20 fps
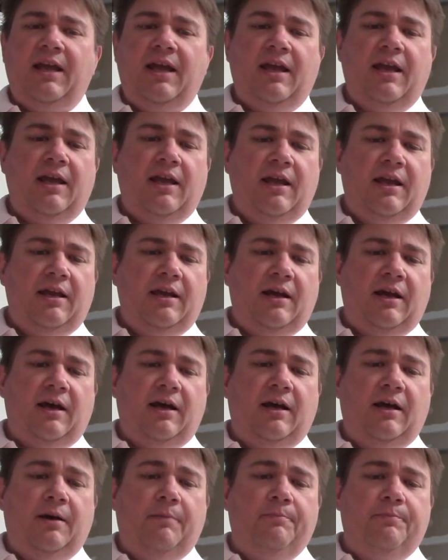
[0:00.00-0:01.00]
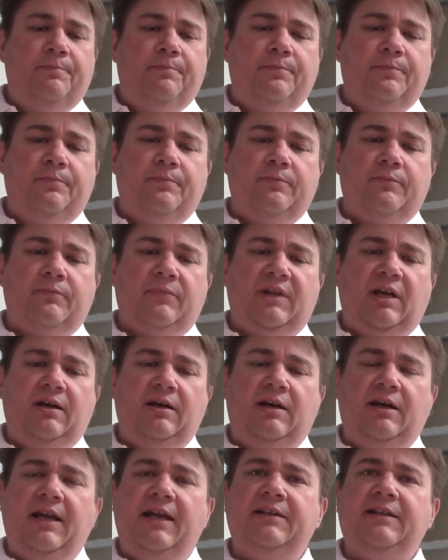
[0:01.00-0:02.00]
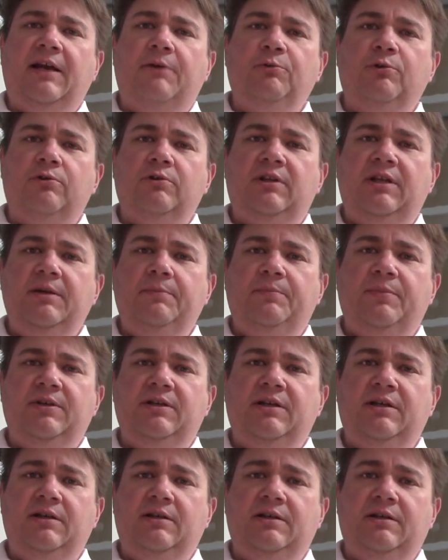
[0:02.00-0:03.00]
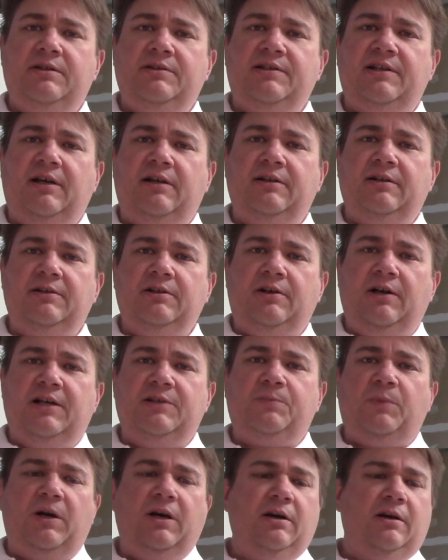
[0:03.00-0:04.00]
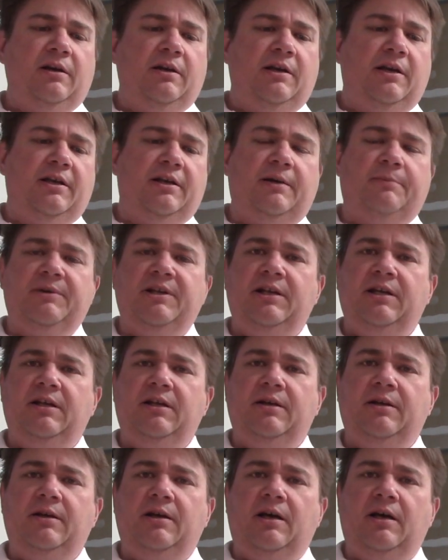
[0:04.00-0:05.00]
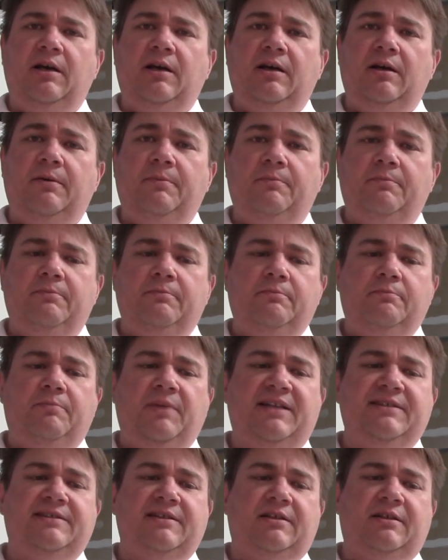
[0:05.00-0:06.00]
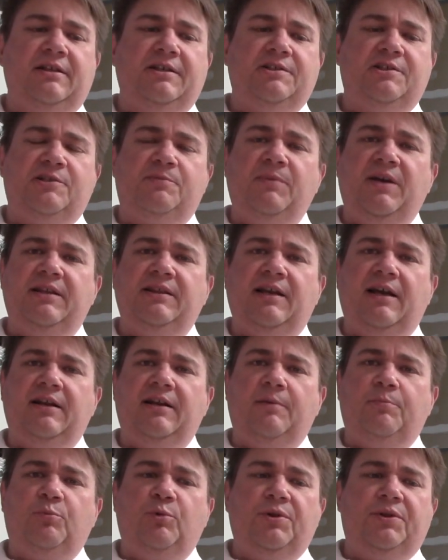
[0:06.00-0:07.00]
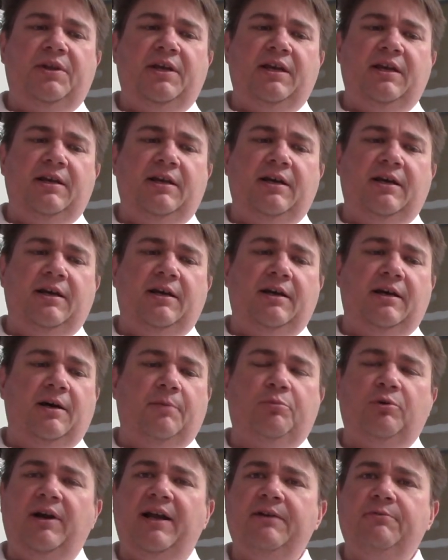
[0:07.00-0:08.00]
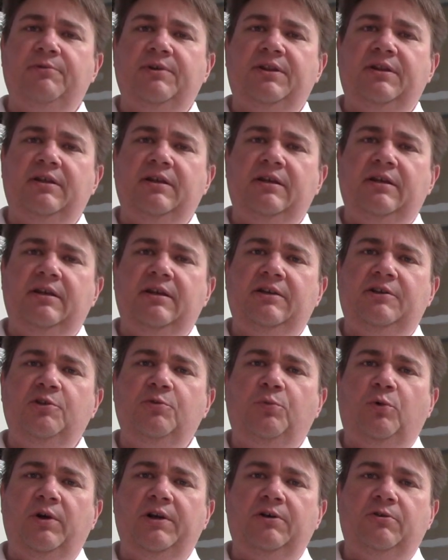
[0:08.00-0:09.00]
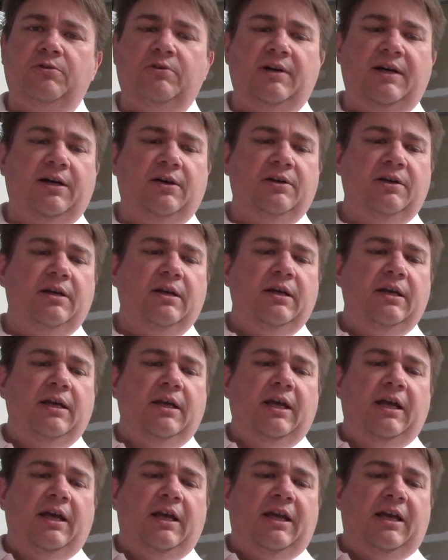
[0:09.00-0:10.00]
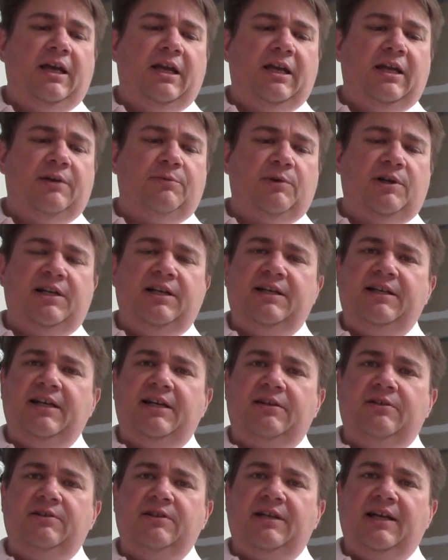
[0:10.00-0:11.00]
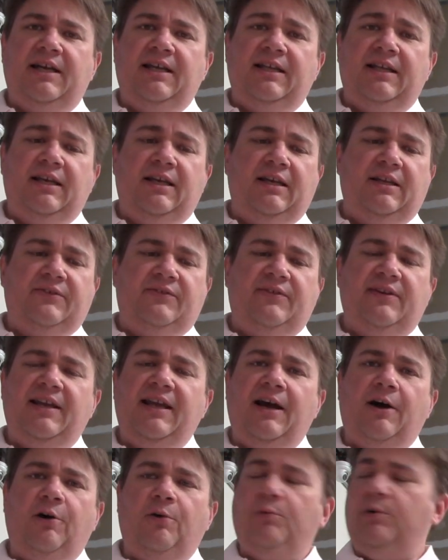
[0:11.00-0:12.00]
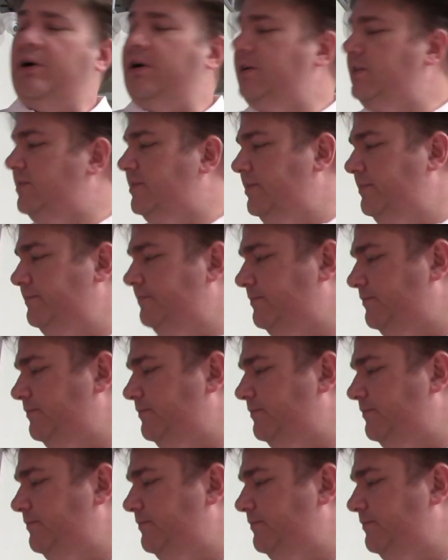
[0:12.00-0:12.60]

a um, uh, anti-roll clip installed on the crossbar, and I'm gonna basically just mate that up with a upright with the 2.0 crown, and we're gonna take a look at it and see how it works.